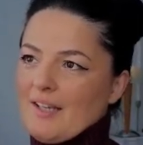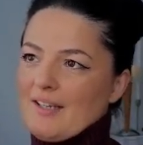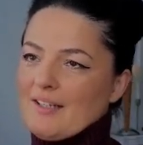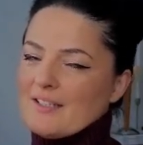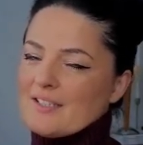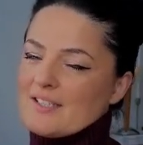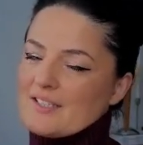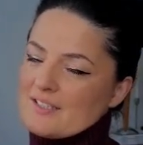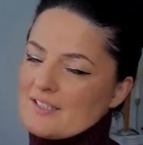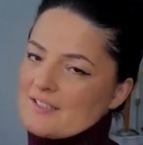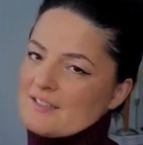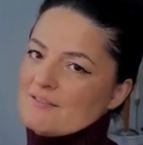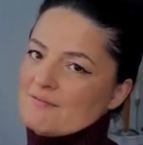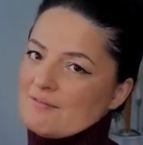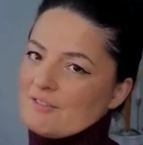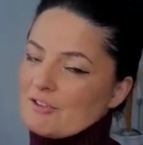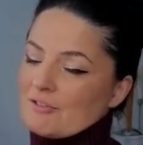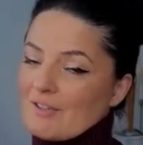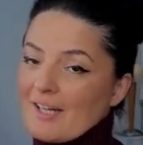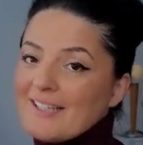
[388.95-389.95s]
It's
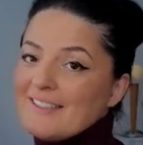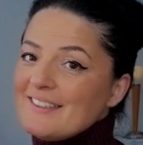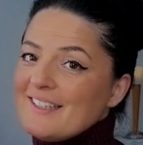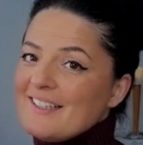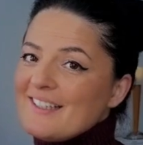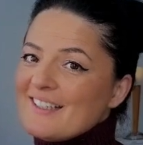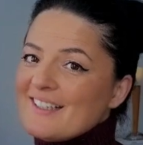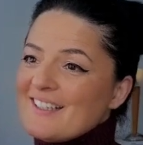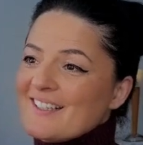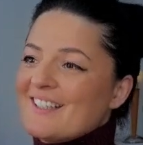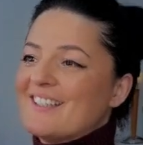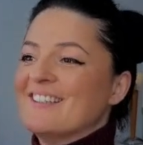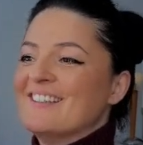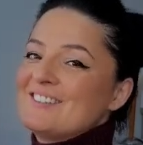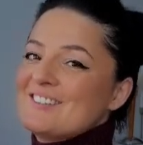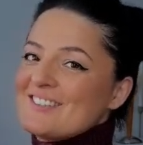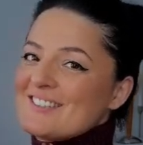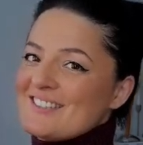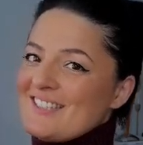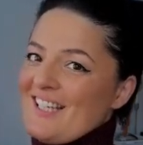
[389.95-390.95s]
right there
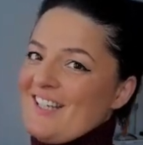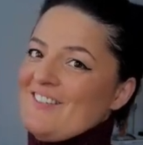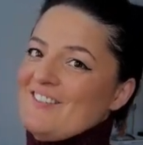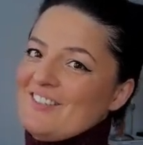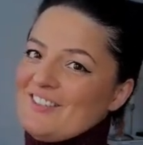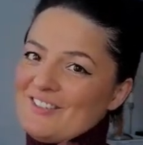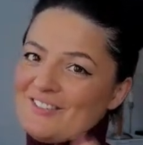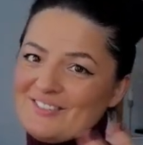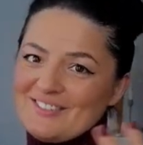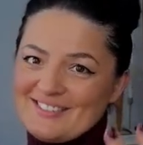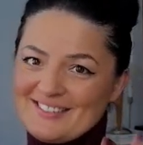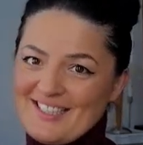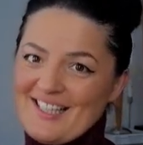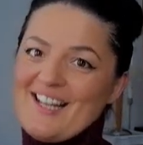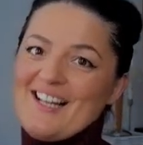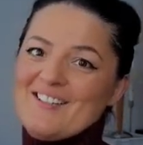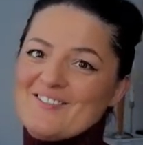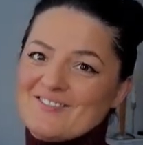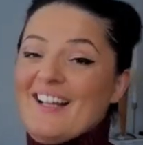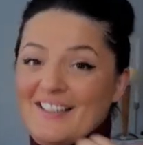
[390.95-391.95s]
to save you
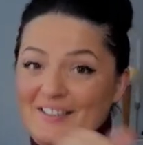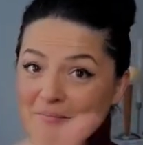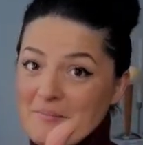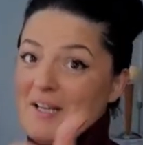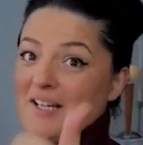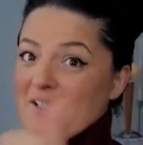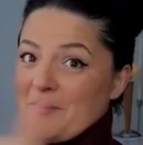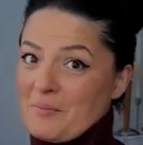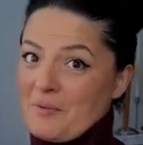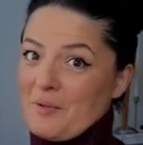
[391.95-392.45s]
time and money